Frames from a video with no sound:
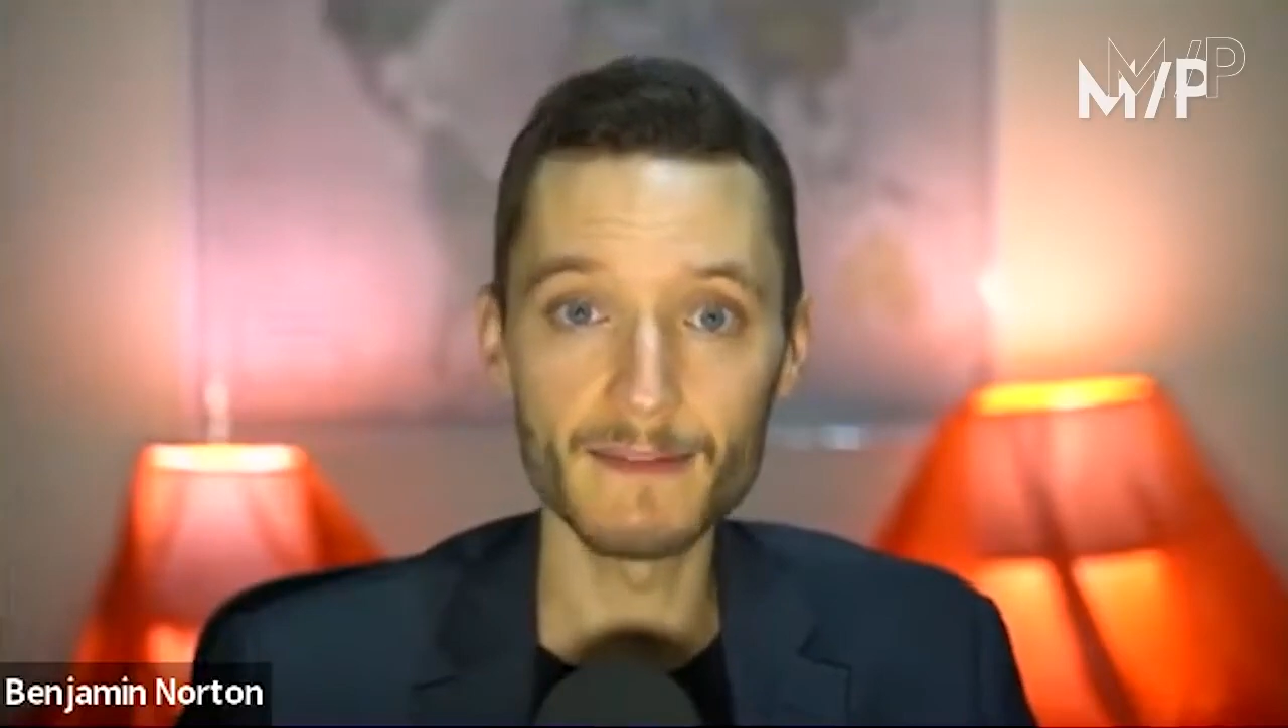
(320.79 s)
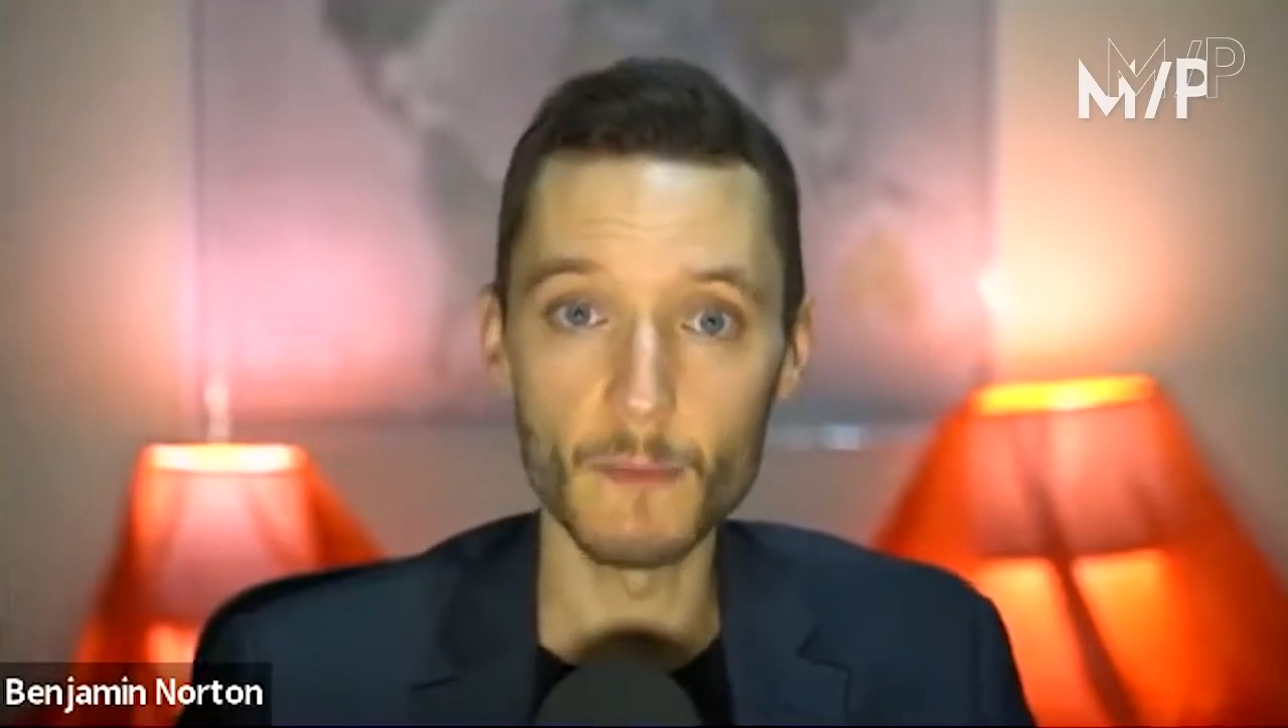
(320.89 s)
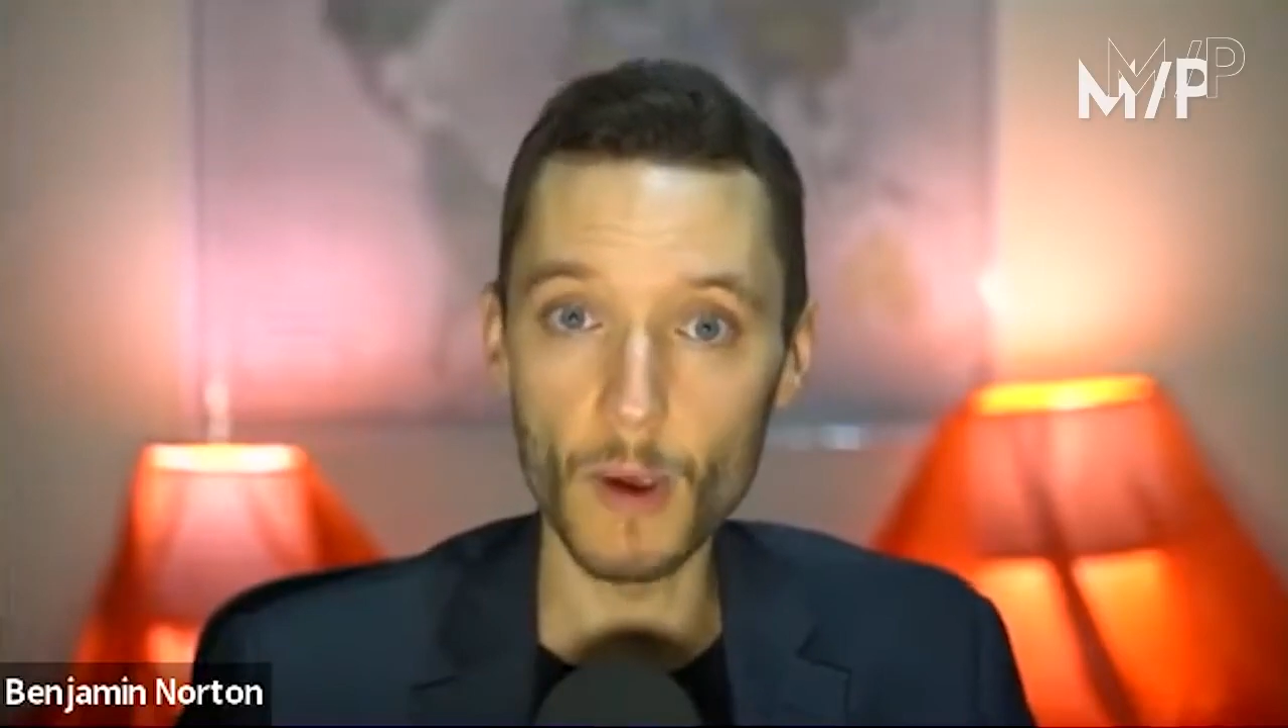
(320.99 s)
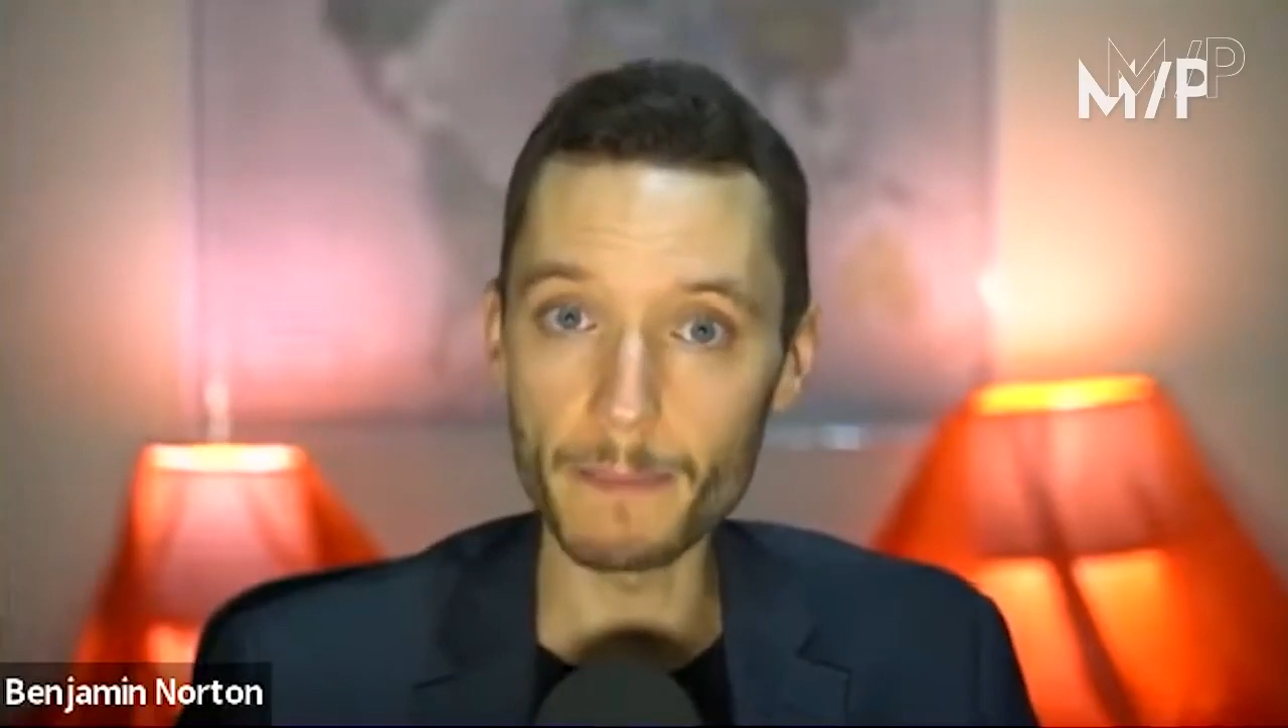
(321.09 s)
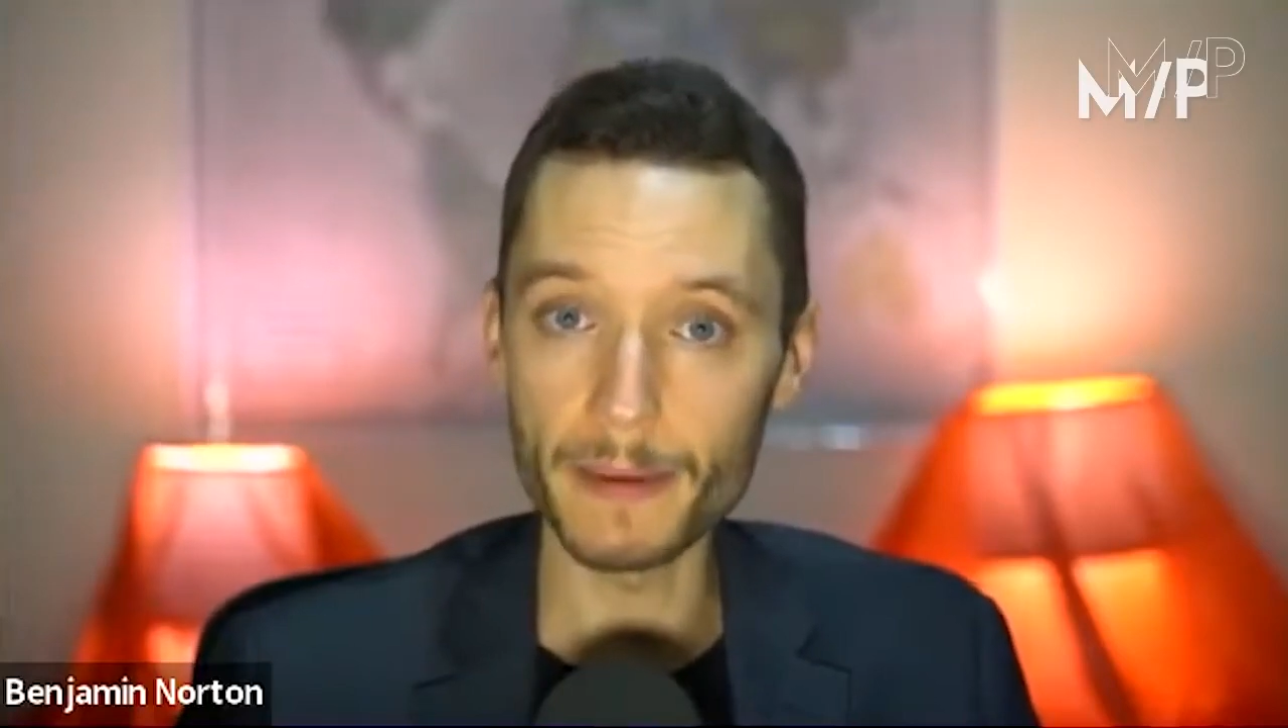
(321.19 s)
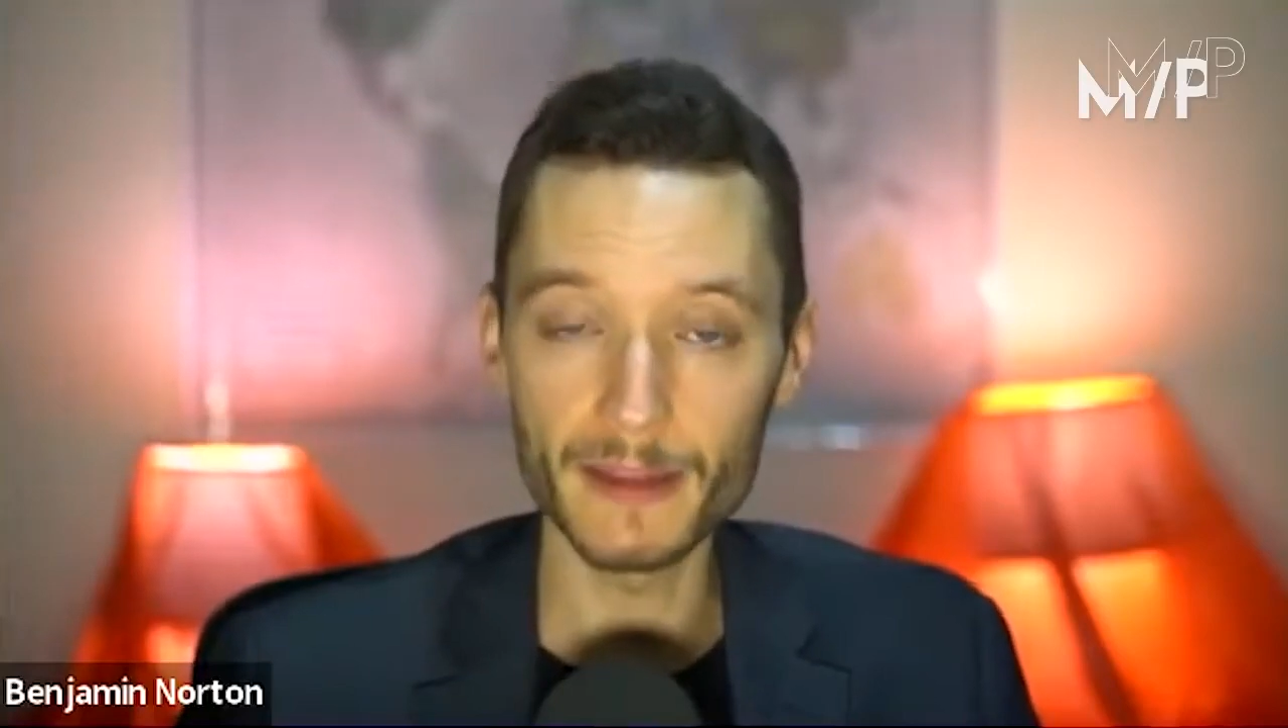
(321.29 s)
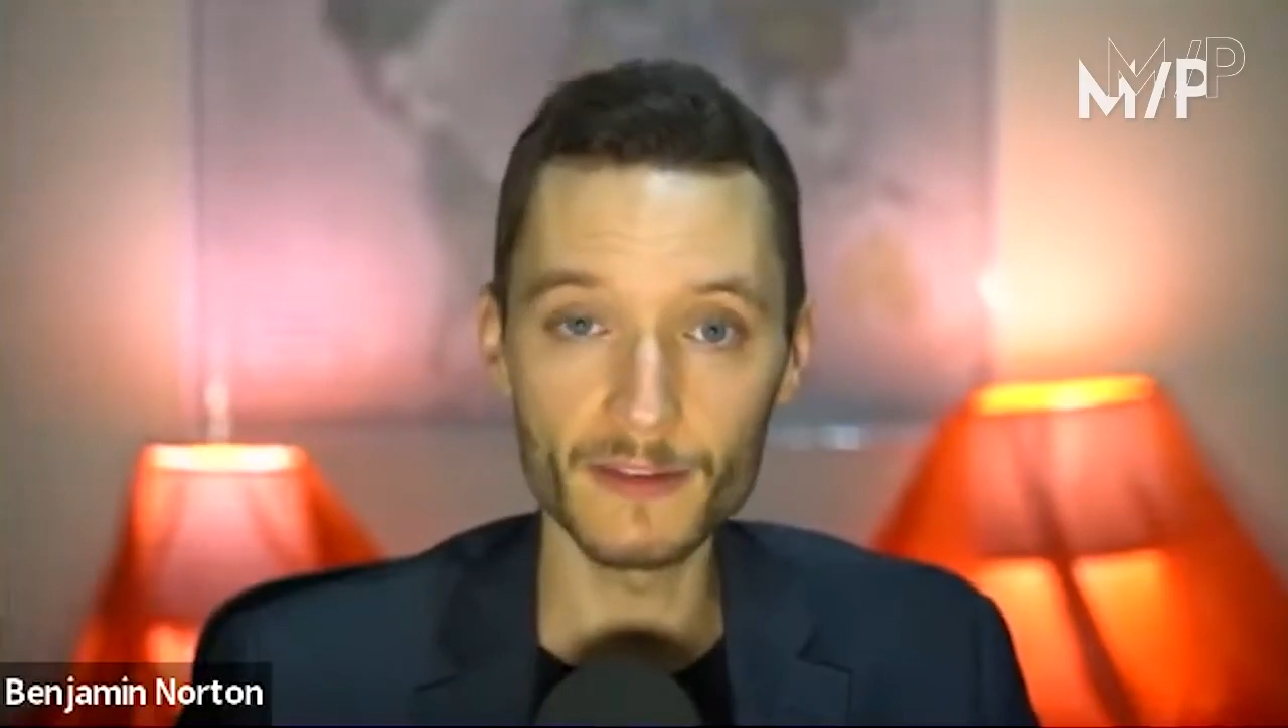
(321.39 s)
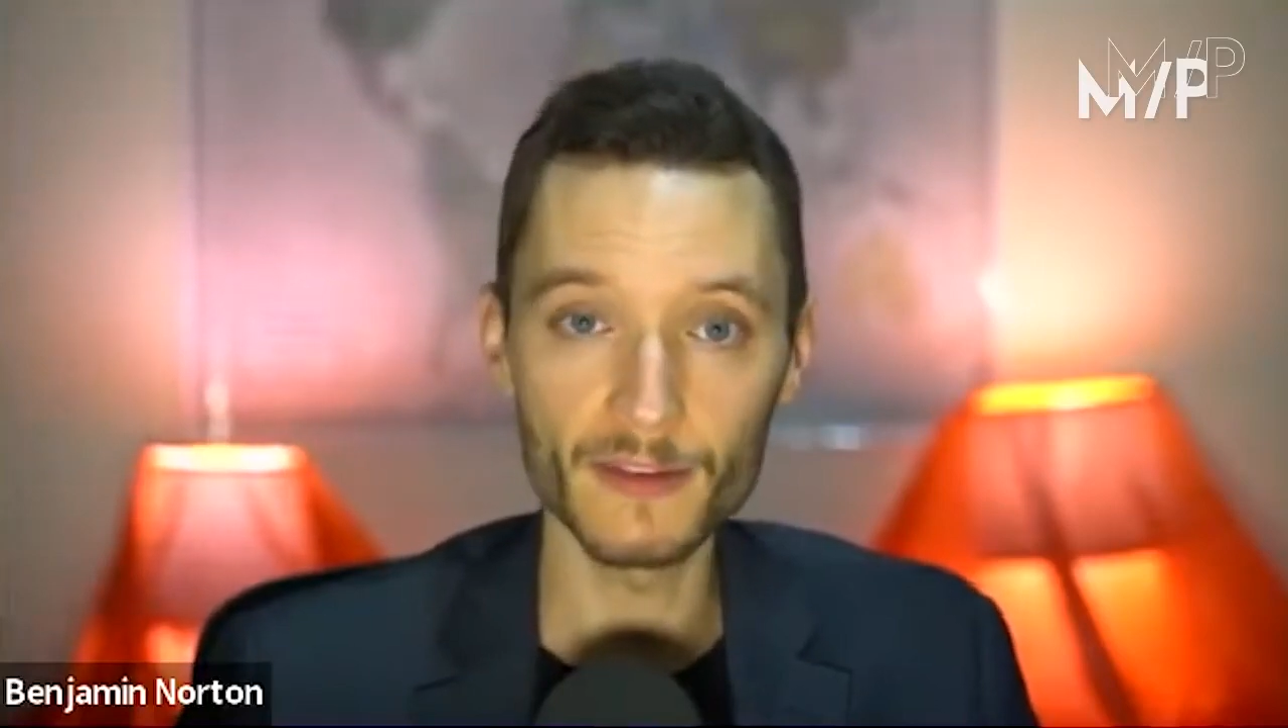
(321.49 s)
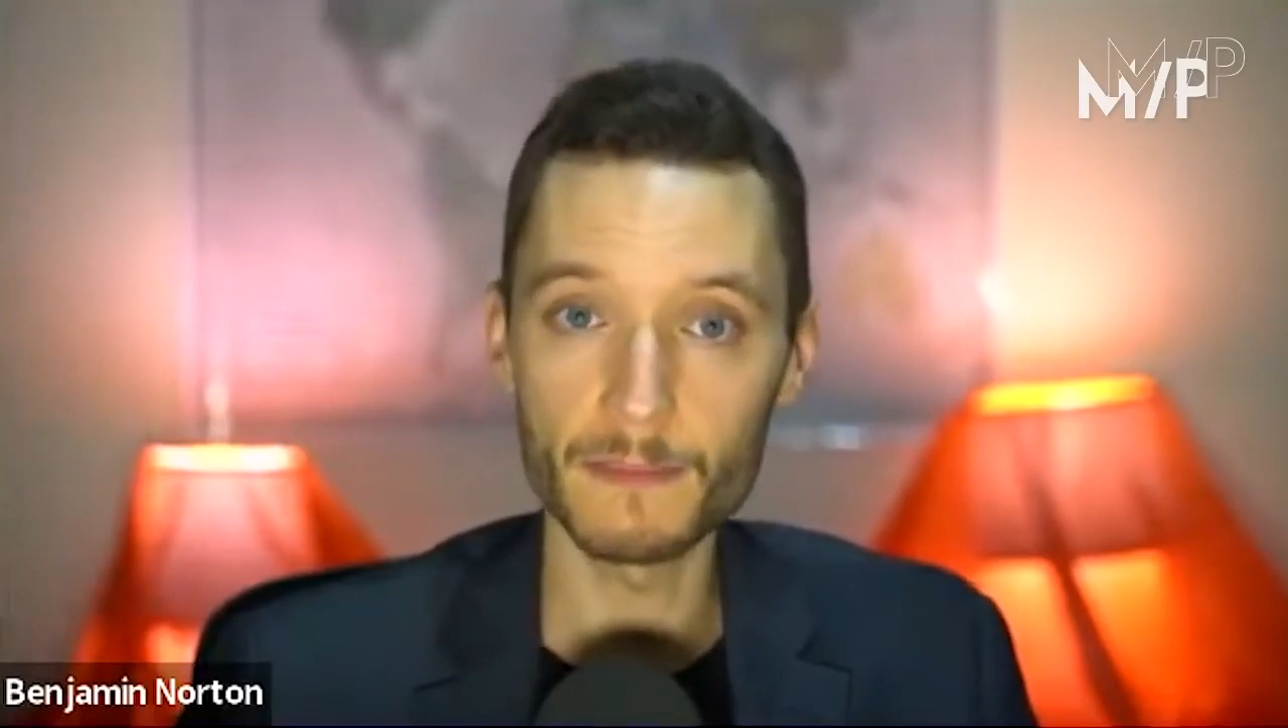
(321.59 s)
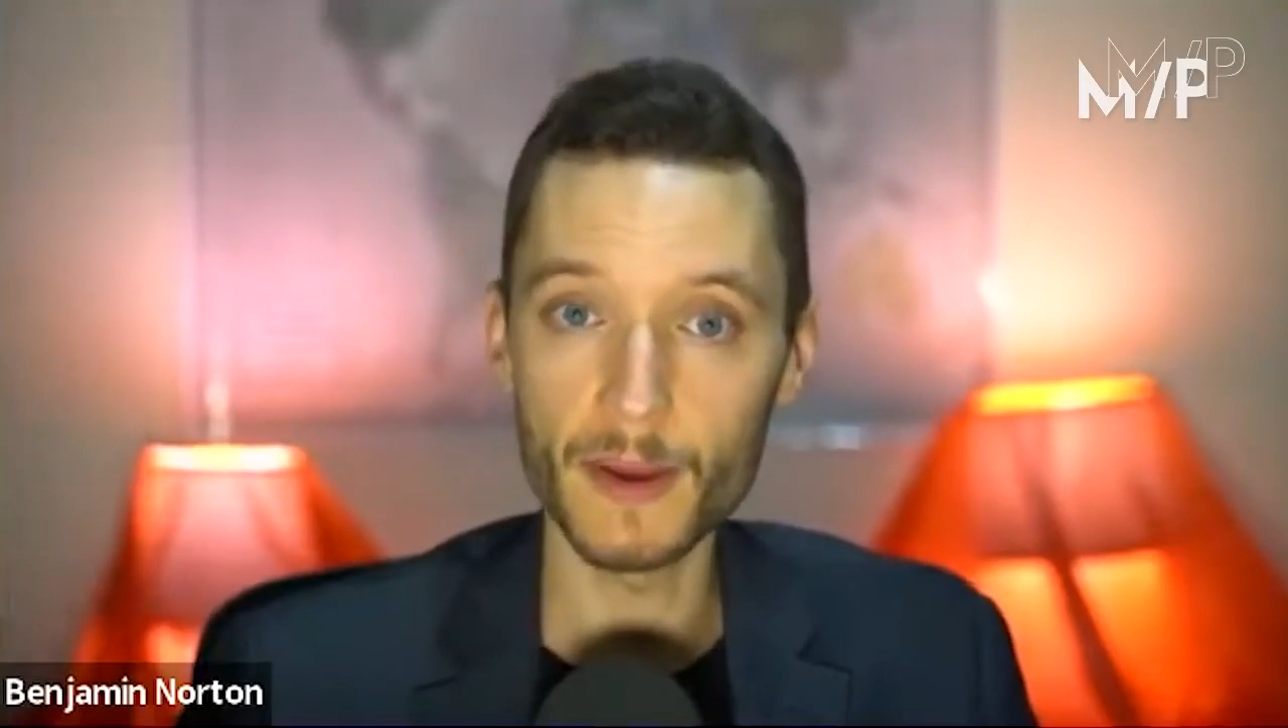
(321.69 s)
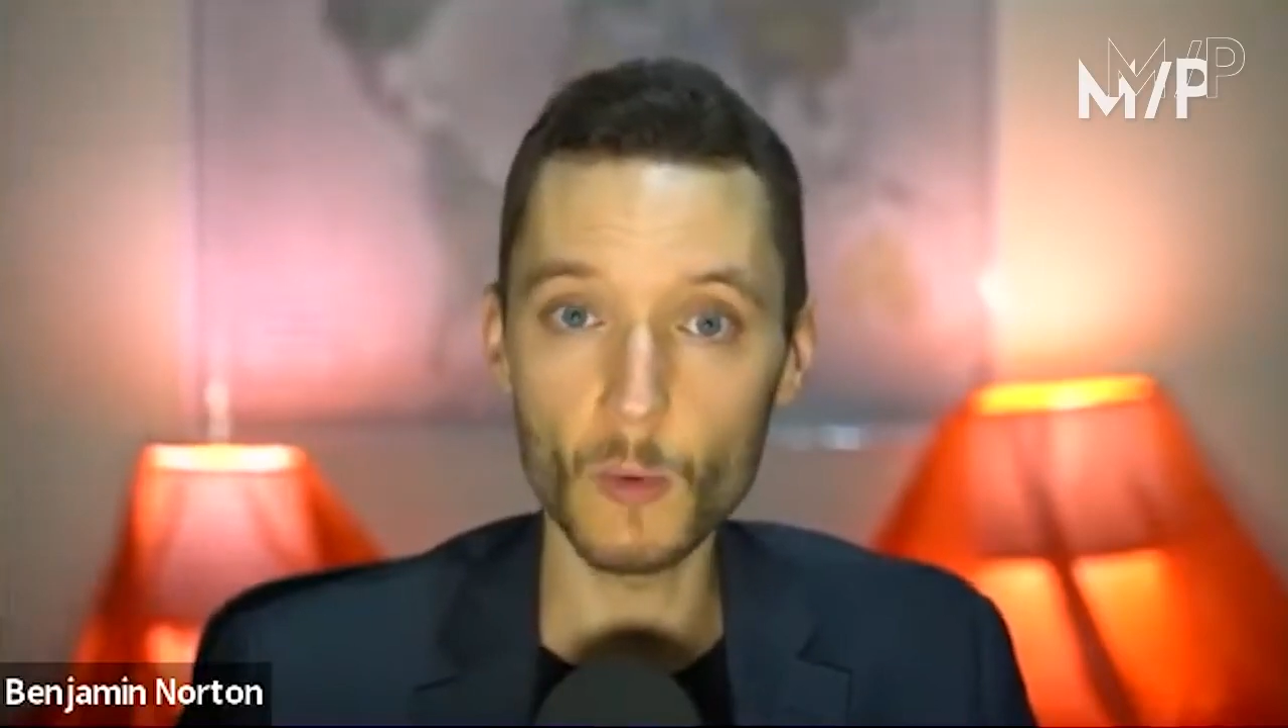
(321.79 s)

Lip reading: them weapons and